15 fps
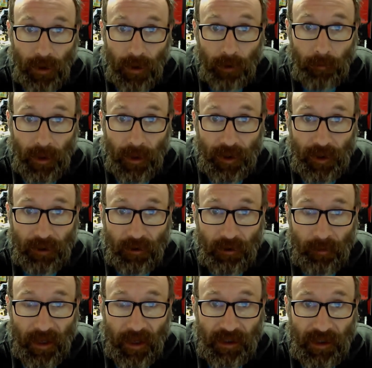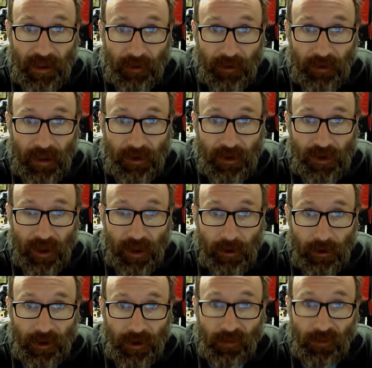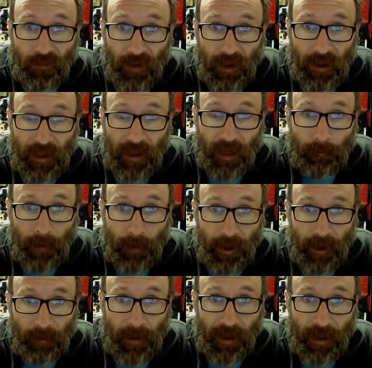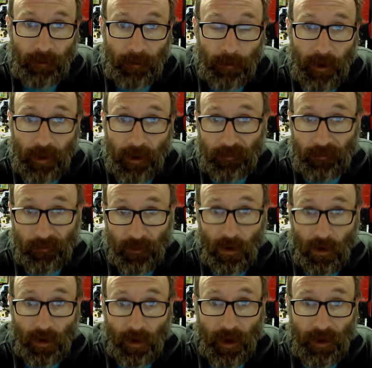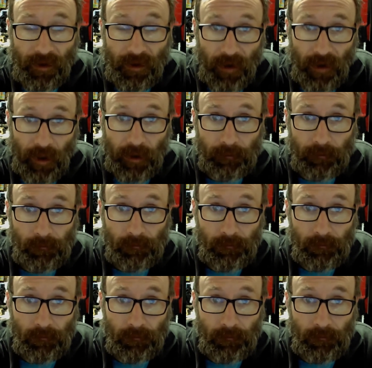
old mate here at the Backyard Tech channel is fairly upbeat about it being a Friday today.